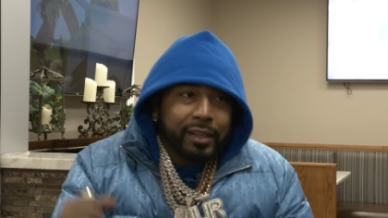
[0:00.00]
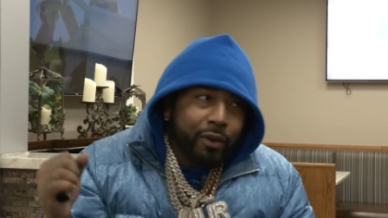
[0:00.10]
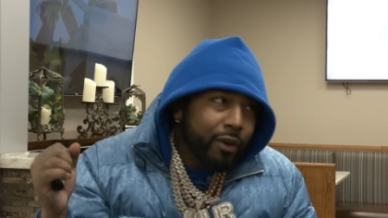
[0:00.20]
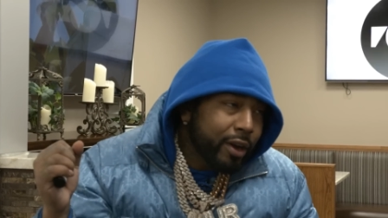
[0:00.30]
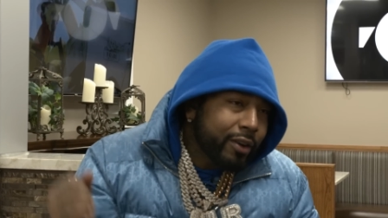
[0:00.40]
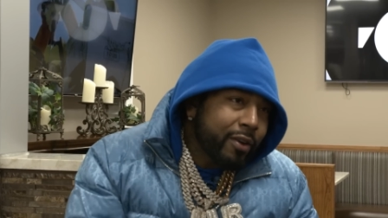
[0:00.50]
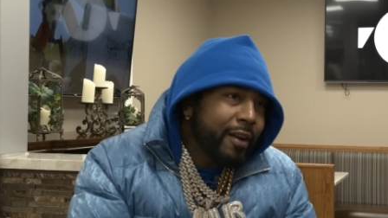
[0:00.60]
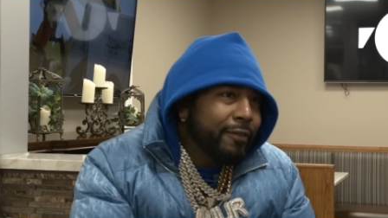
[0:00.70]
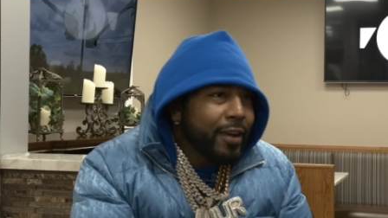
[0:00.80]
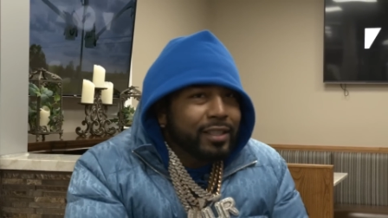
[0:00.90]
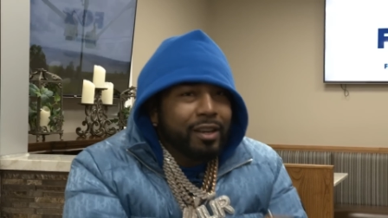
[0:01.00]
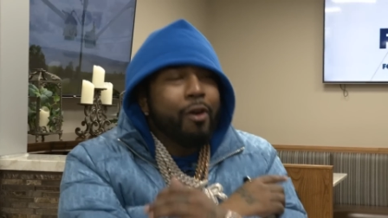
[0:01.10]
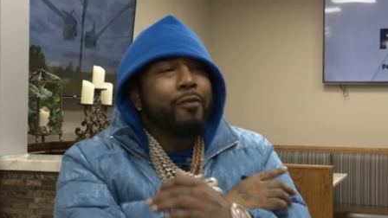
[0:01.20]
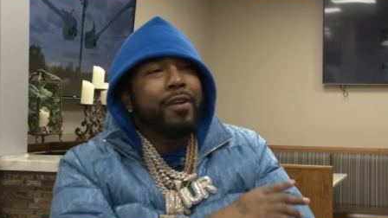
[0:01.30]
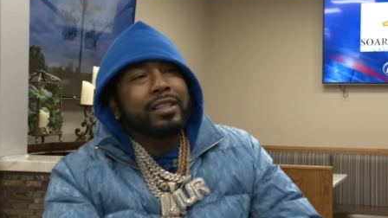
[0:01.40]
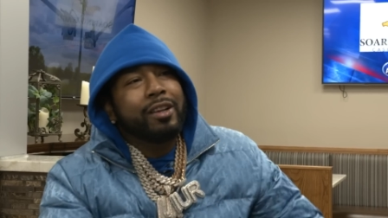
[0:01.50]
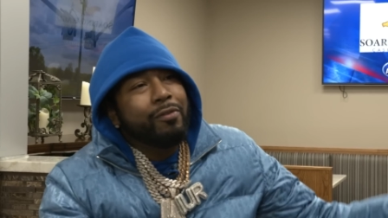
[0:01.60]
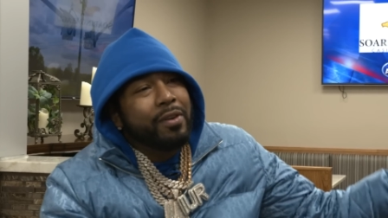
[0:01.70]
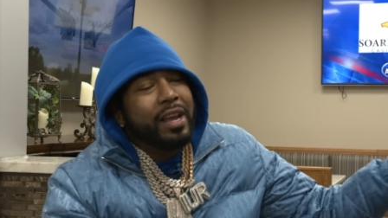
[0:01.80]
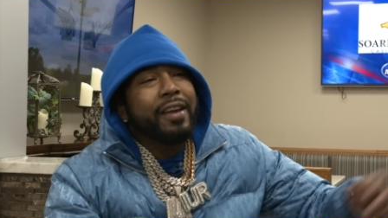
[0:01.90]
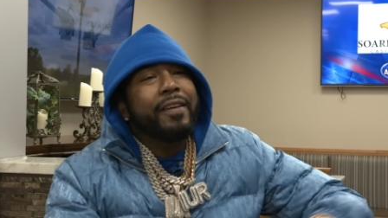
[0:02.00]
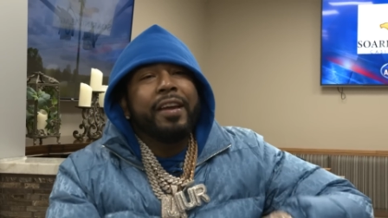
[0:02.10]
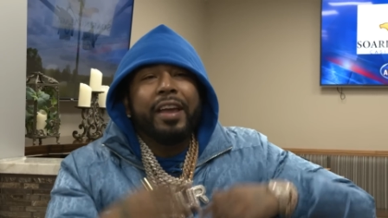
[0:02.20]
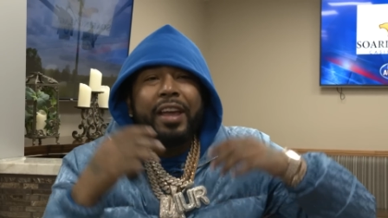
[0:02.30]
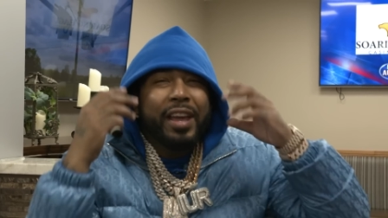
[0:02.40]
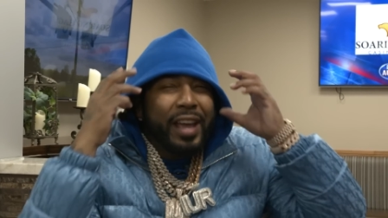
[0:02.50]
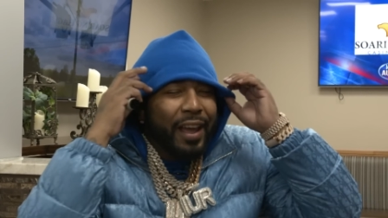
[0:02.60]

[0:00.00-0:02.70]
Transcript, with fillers: Going crack, Vezzo, Vezzo, it, it, it,